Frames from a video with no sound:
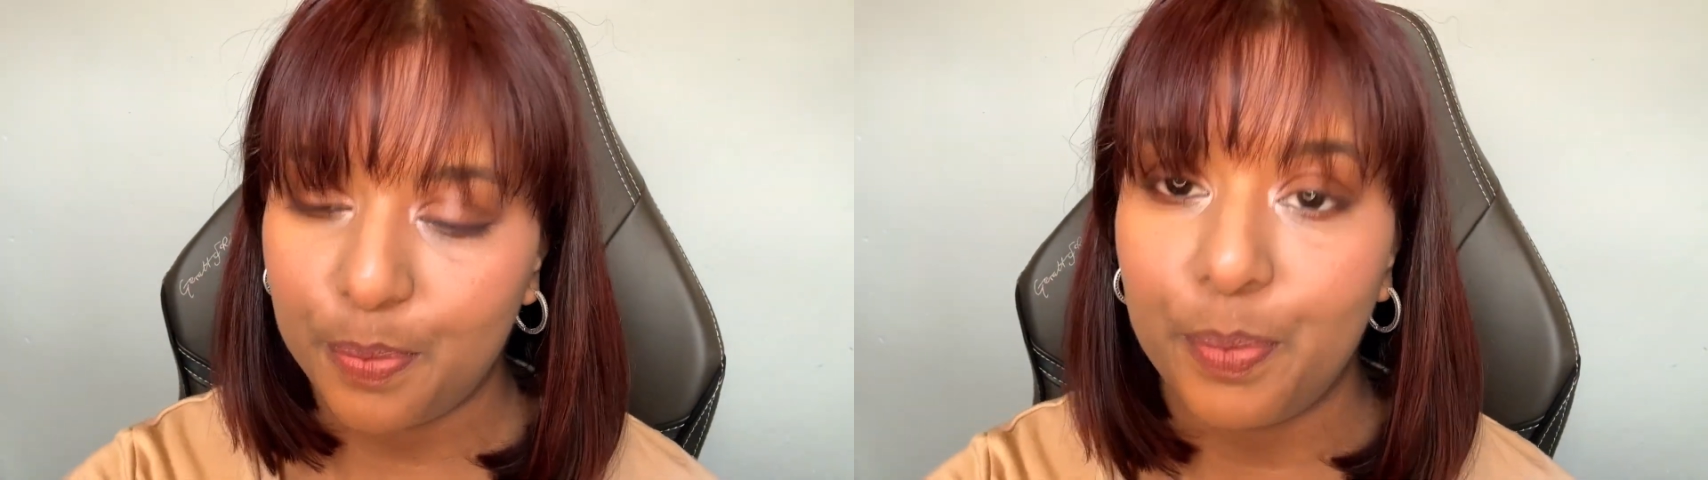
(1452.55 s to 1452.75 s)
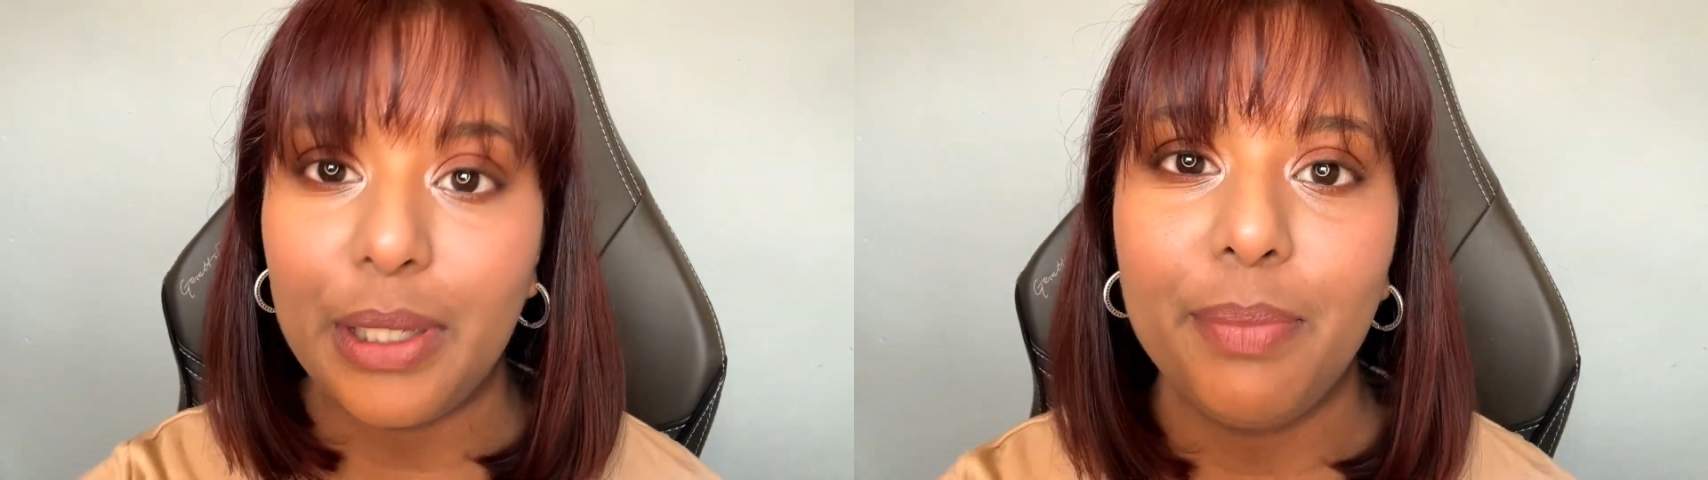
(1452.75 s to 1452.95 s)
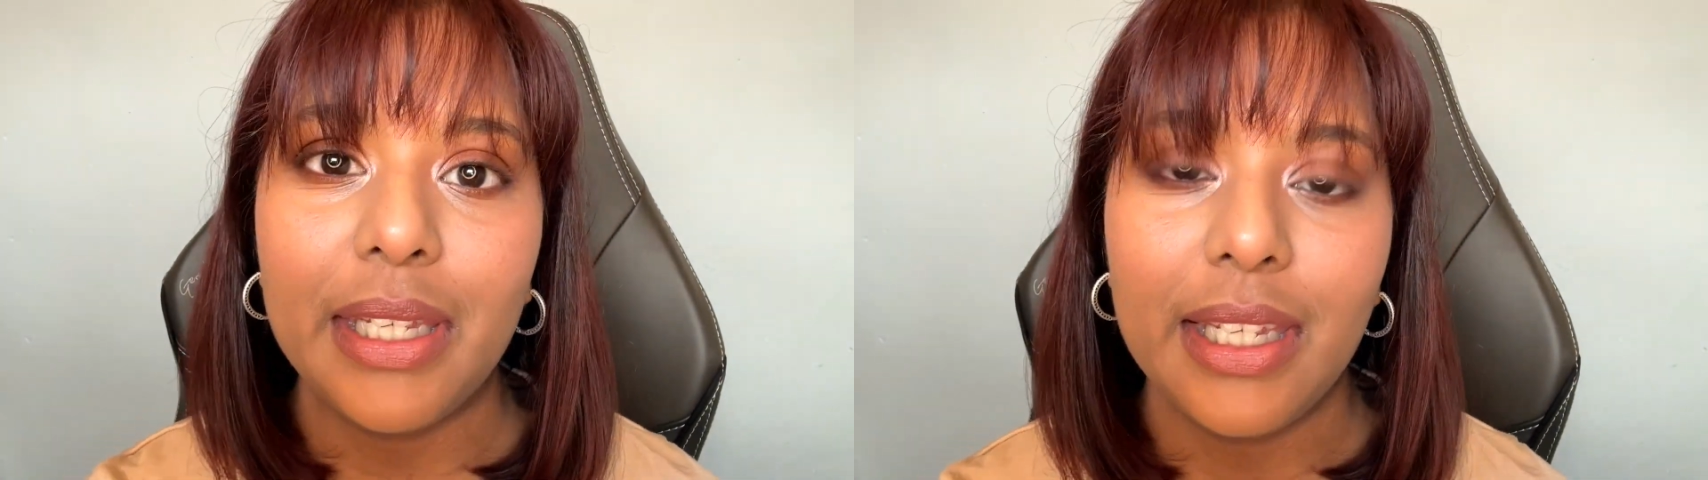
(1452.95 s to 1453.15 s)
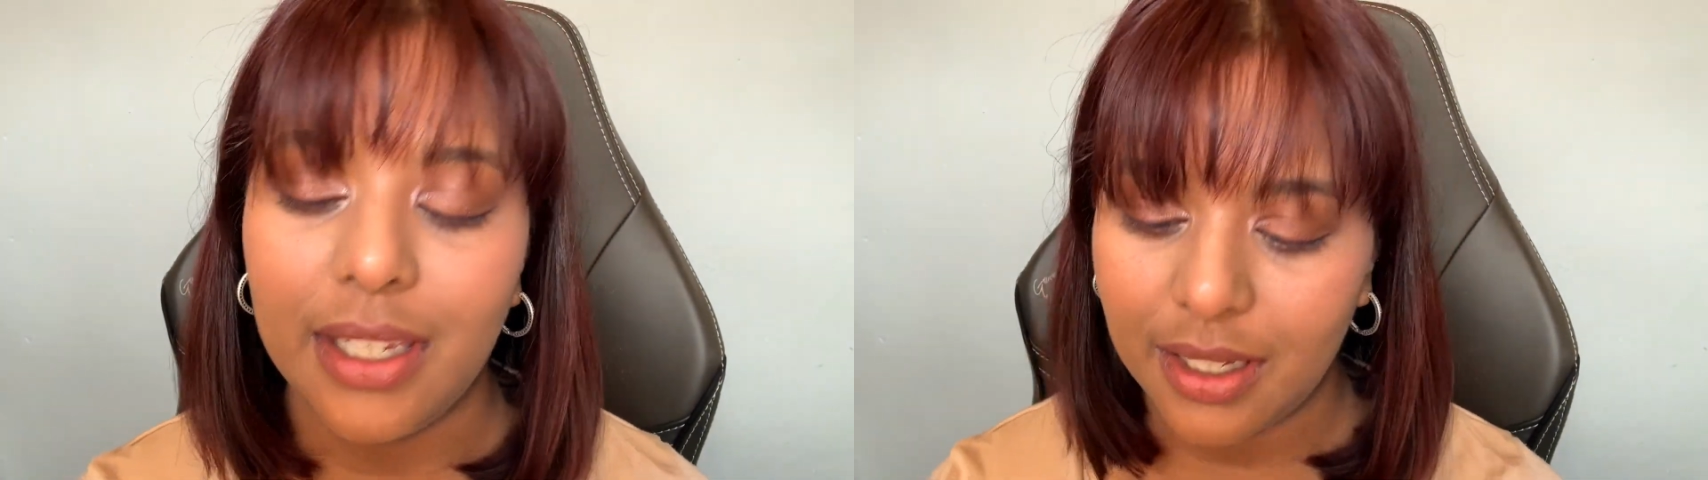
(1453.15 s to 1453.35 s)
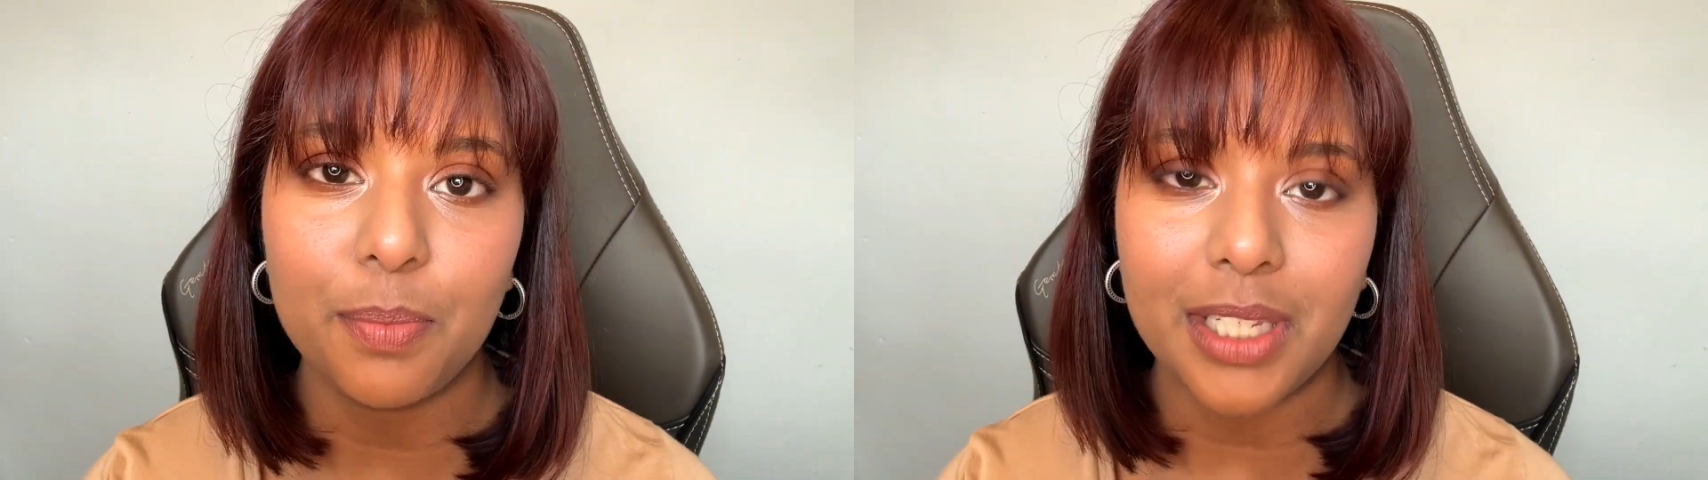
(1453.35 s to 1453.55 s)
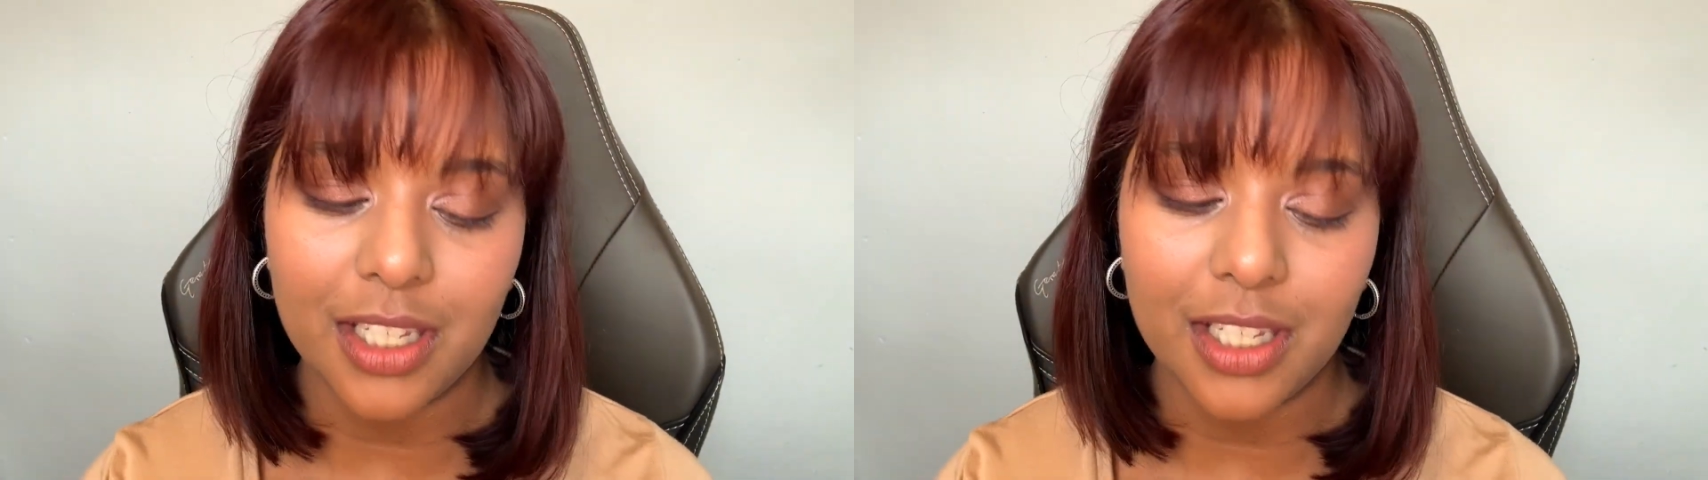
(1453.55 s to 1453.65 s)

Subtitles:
Be